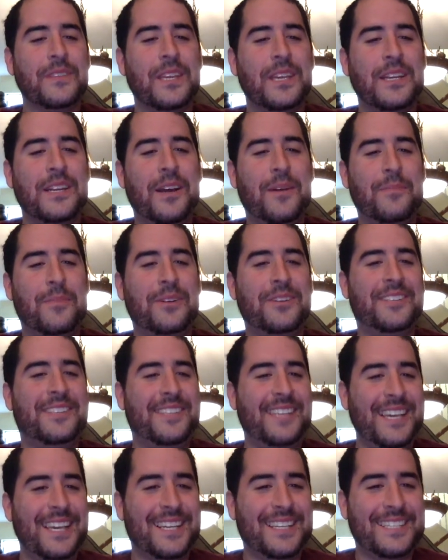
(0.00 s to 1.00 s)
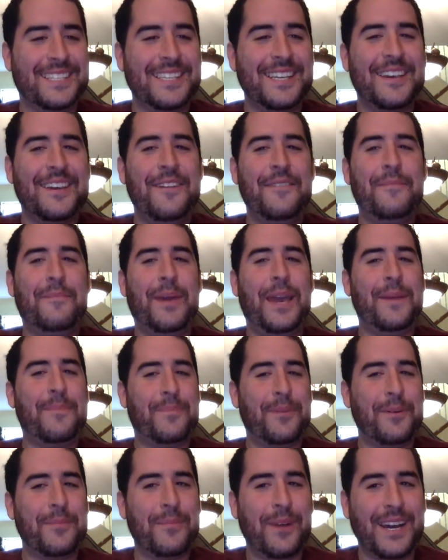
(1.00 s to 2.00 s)
Number 6,
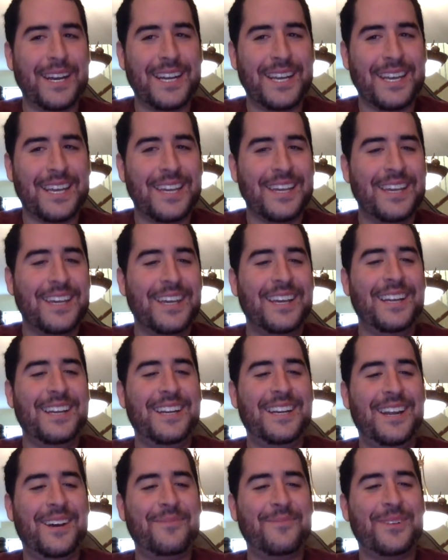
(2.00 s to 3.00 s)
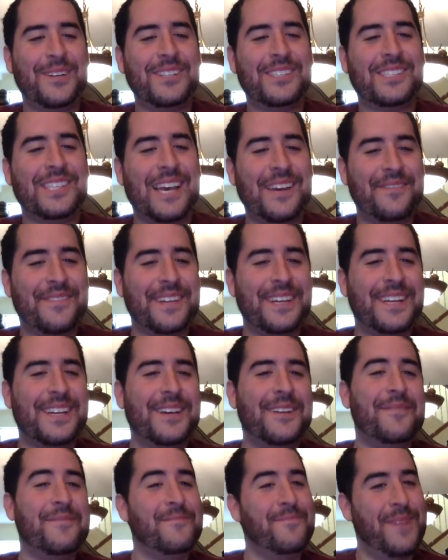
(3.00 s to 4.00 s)
paper money. Number 7,
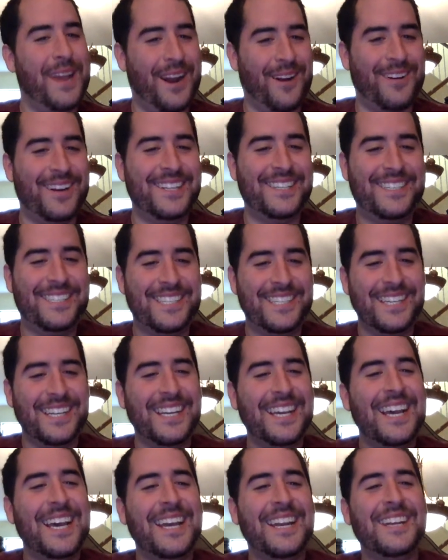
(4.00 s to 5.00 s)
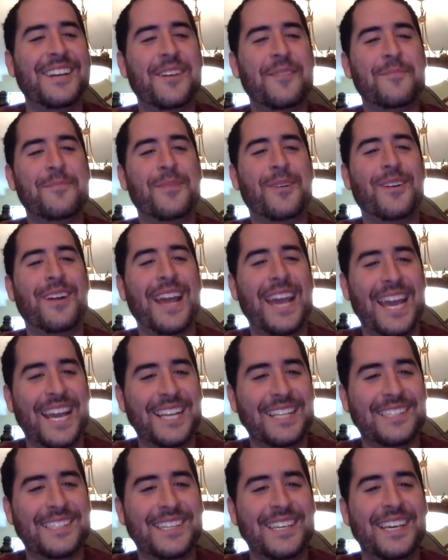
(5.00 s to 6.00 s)
marriage. Number
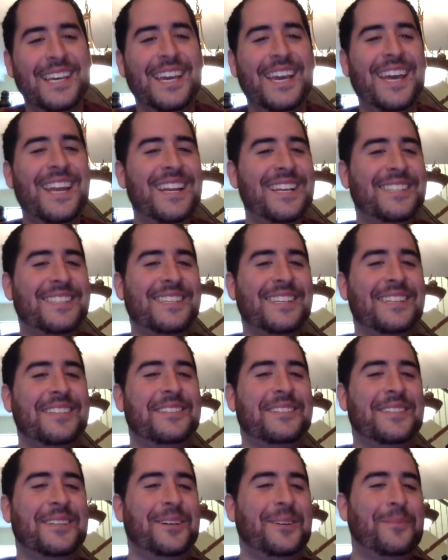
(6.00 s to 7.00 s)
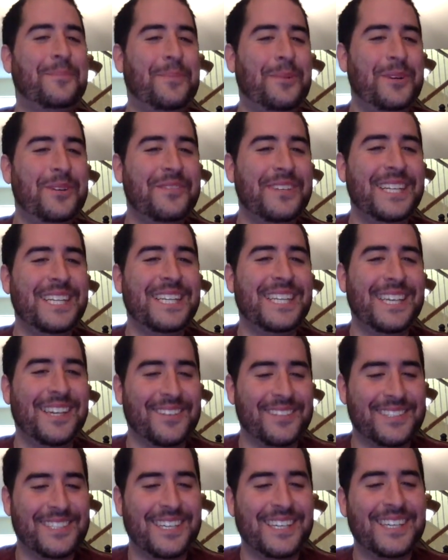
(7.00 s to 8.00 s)
8, innocent until proven
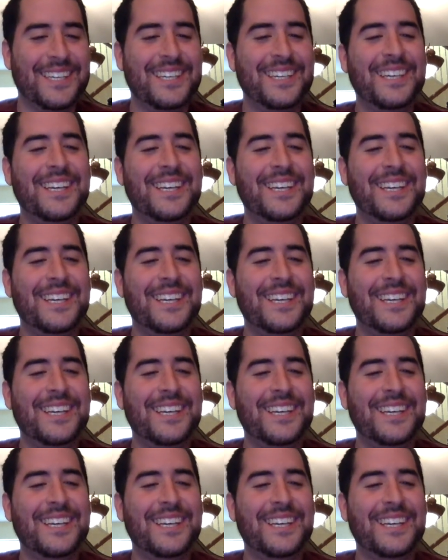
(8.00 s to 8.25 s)
guilty.